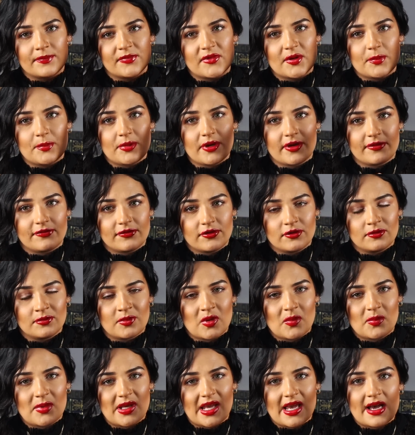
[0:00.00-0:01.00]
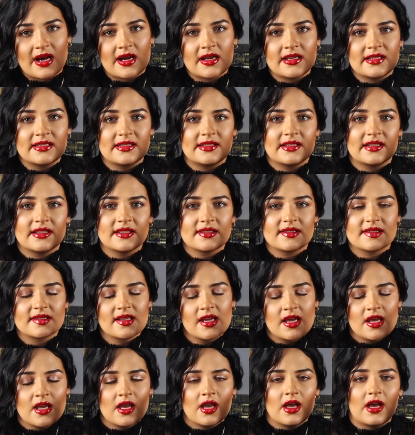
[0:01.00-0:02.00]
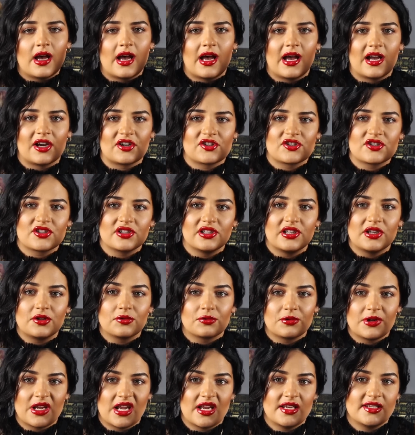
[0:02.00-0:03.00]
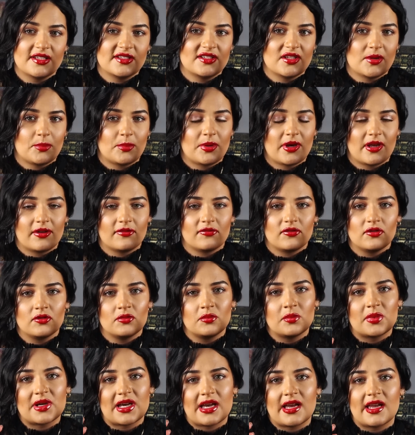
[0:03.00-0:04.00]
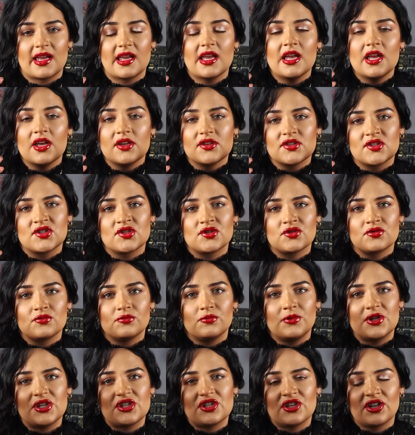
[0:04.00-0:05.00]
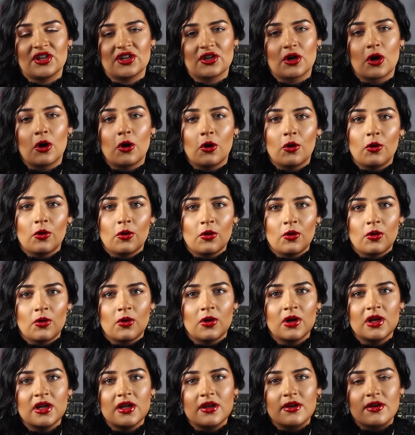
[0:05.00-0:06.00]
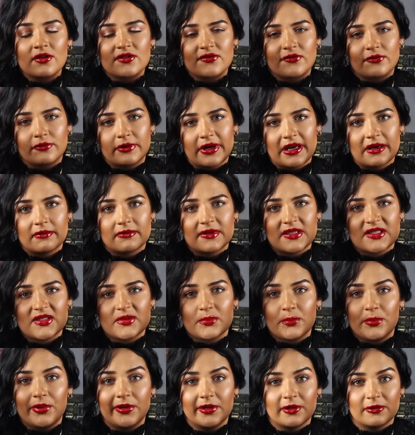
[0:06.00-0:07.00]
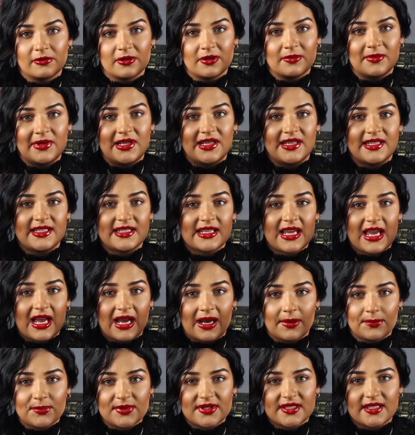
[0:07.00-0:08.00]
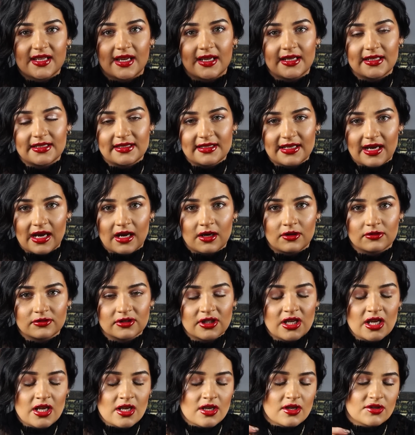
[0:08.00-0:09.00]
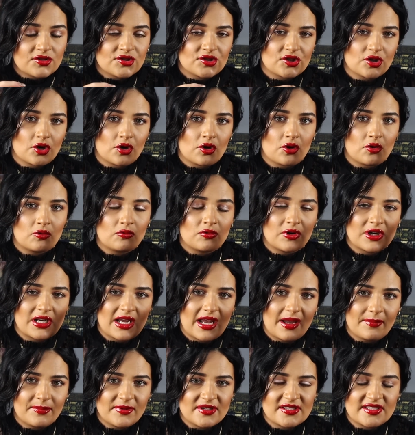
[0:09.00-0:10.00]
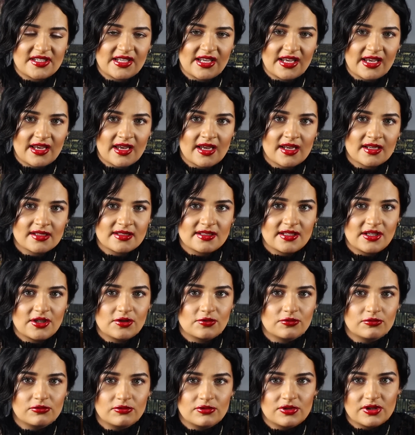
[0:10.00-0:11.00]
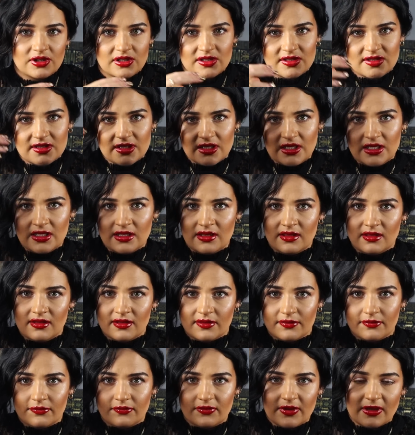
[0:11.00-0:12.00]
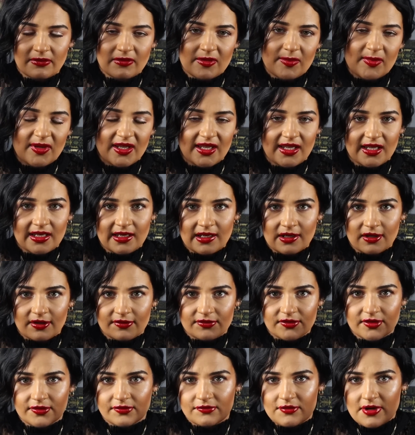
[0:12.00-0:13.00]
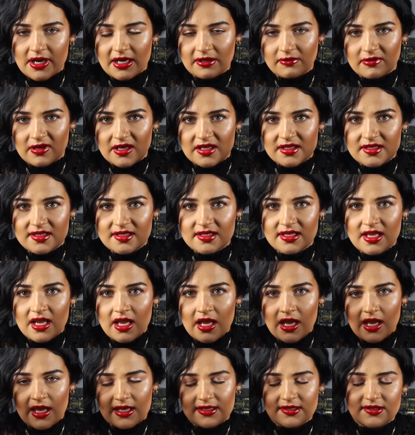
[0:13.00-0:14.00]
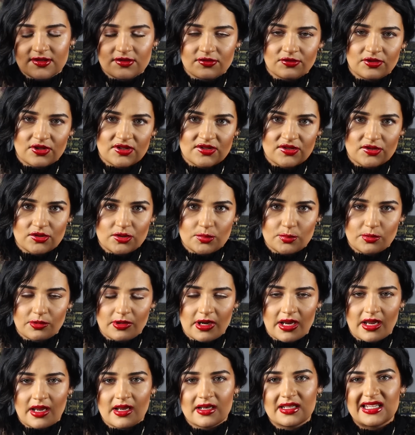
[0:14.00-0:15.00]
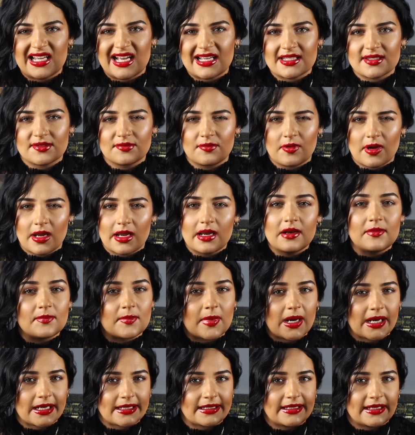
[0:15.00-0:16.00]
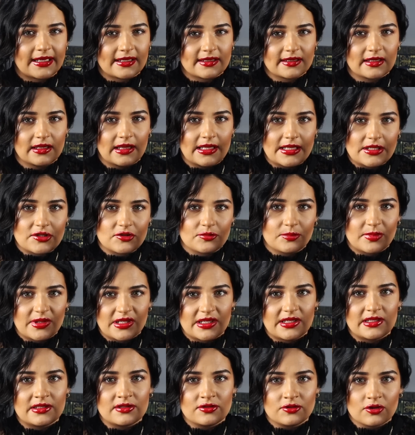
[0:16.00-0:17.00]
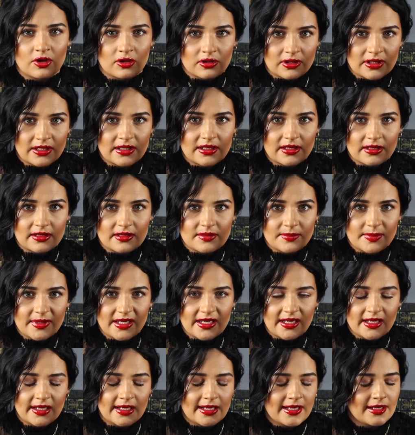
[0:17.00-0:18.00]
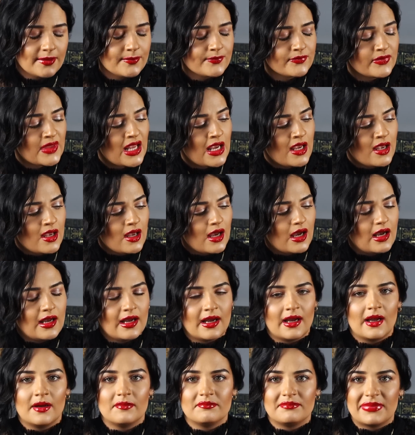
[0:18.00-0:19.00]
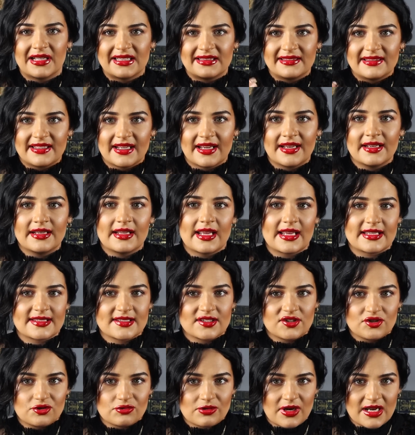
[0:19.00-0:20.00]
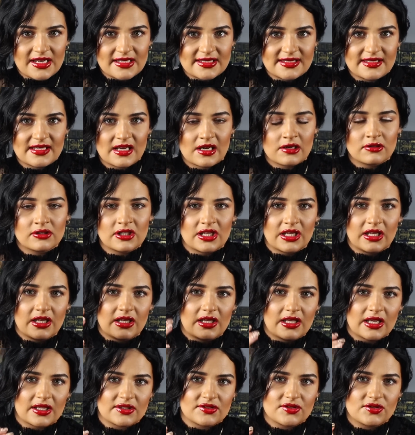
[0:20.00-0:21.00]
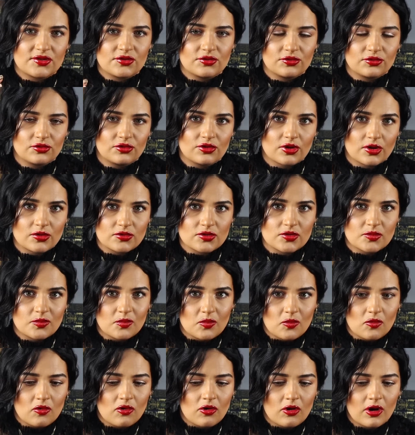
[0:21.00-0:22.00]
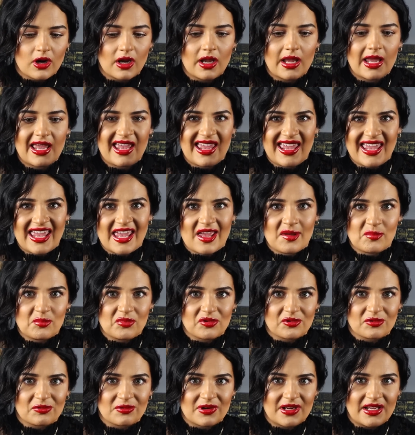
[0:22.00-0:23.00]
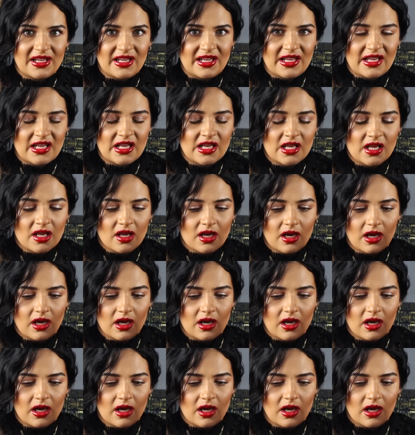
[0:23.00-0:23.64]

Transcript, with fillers: the perfumer behind this actually created a perfume by switching the whole fragrance pyramid upside down. So what happened here, the oud is in the very beginning of the fragrance as soon as you spray it. That's why it might get a little bit indolic in the beginning, but then as it dries down it gets to those more ambery